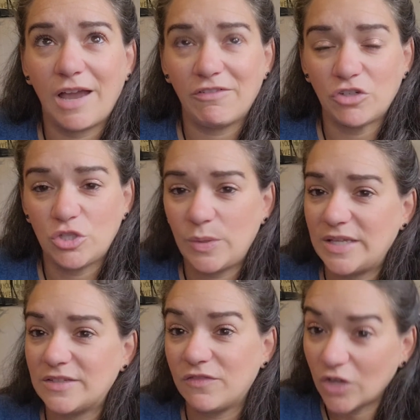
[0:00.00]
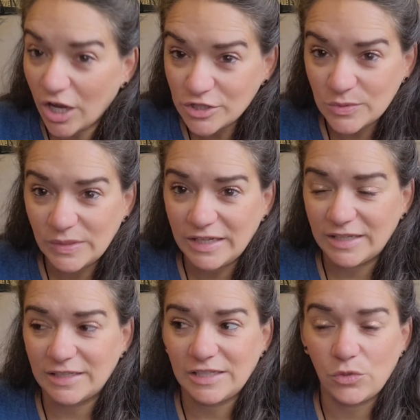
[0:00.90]
after 2 days of not doing
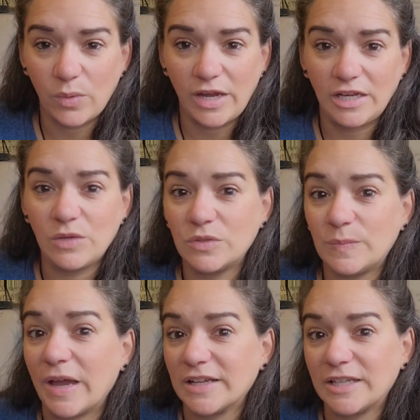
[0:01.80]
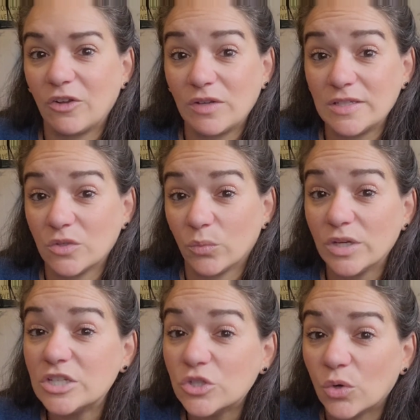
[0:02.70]
it and he weighed, he was back down to his
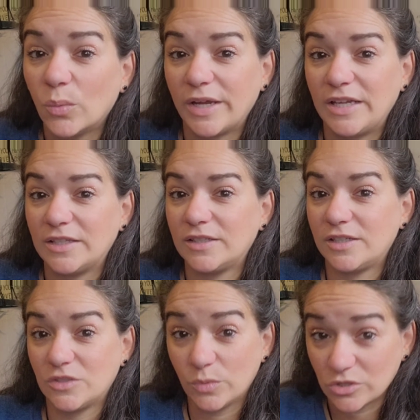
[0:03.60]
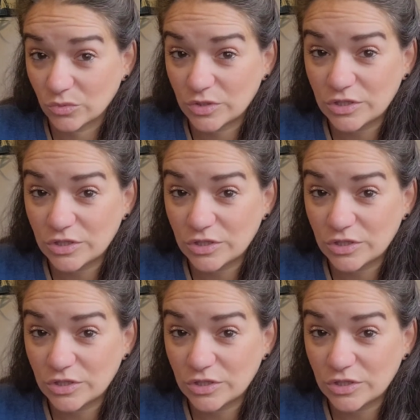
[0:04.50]
original weight, his original